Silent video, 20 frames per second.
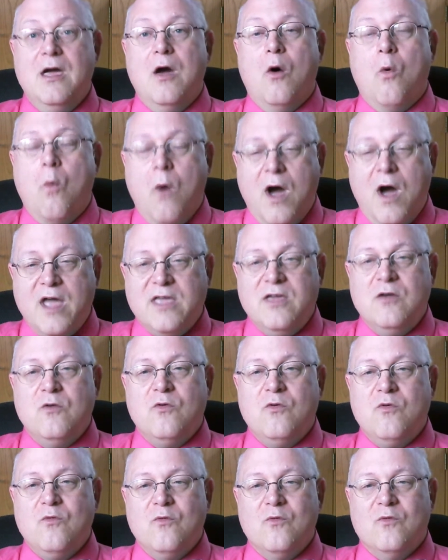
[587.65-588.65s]
What
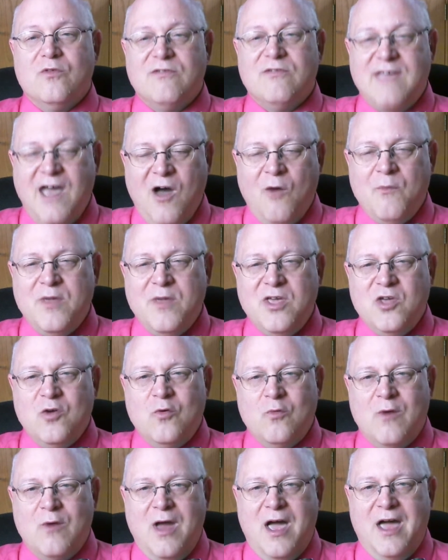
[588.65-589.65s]
you tell me
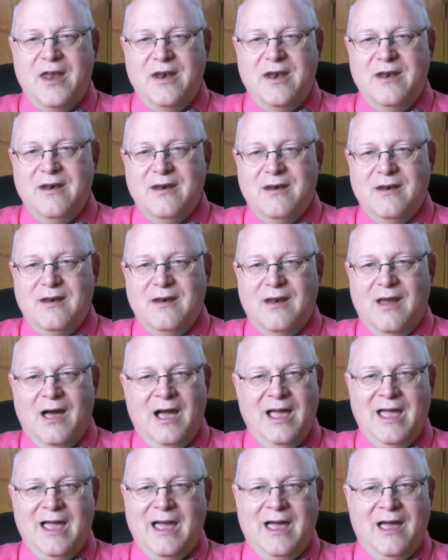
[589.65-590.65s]
you read,
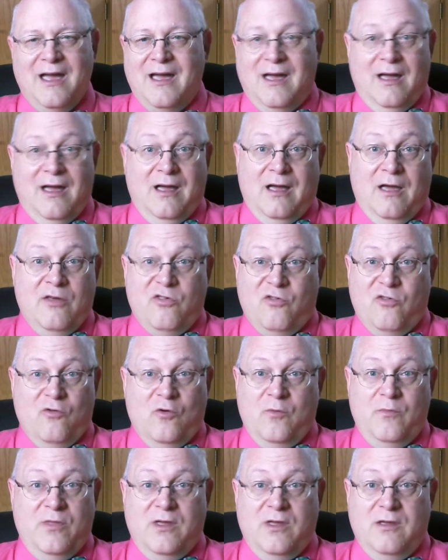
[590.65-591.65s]
I
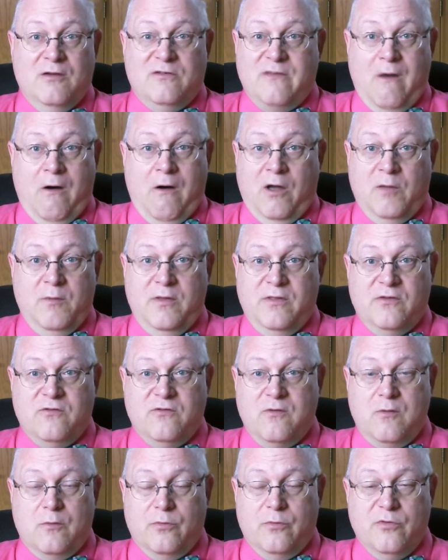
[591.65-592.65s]
assume that you're telling me the
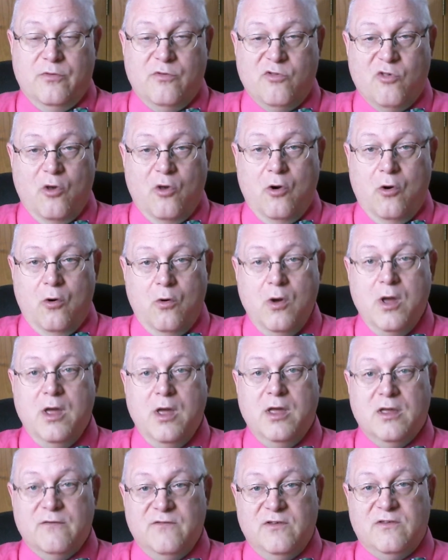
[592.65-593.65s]
truth. So
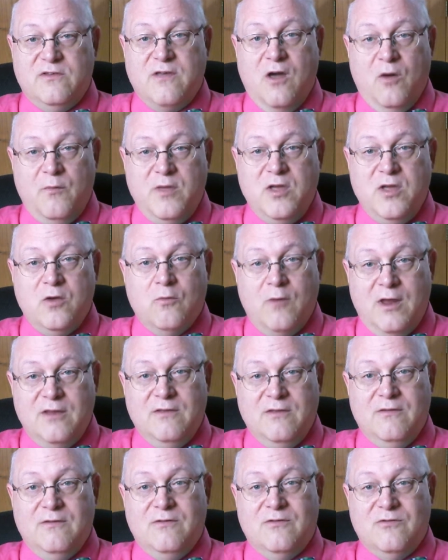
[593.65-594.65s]
if you tell me you
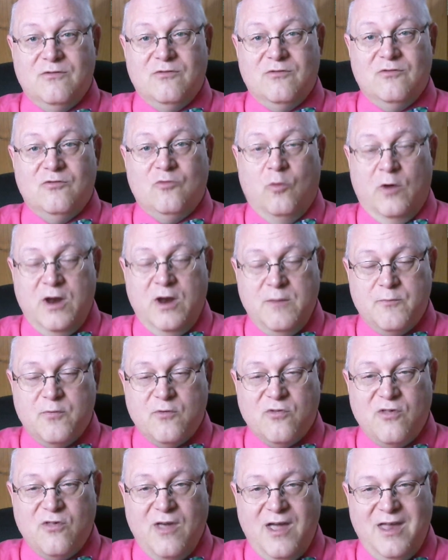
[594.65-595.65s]
read
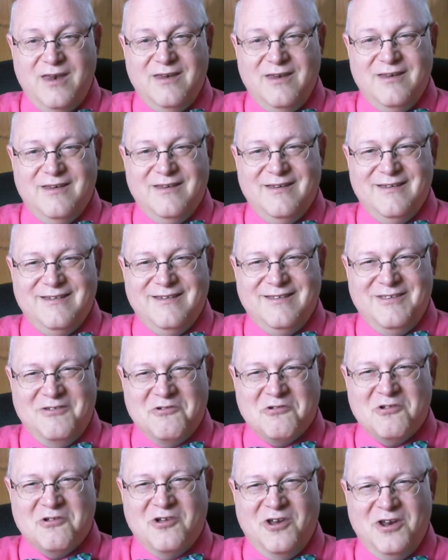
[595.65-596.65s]
20%,
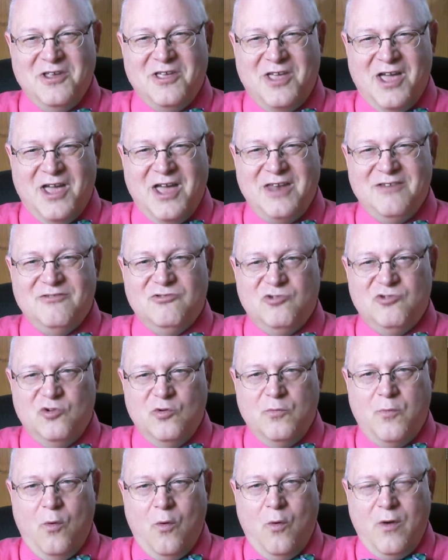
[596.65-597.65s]
you're going to get
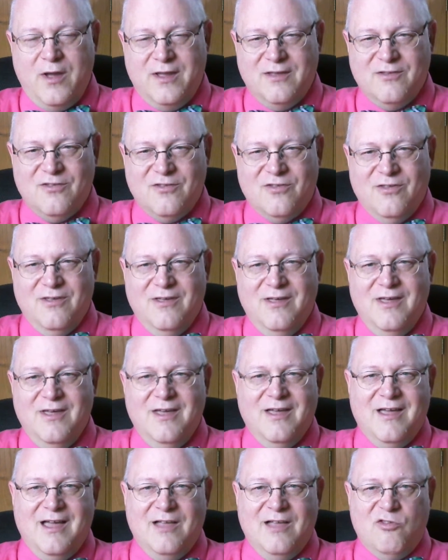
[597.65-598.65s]
2 points.
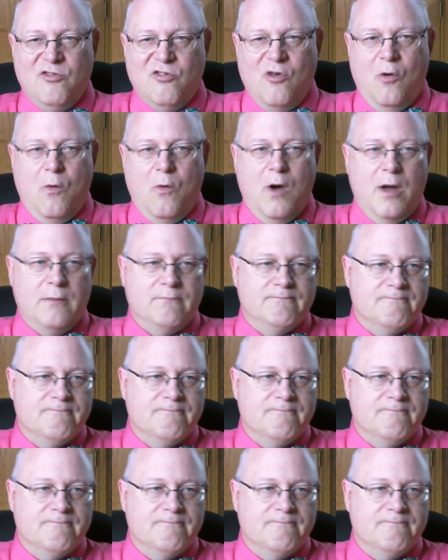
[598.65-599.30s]
and so on.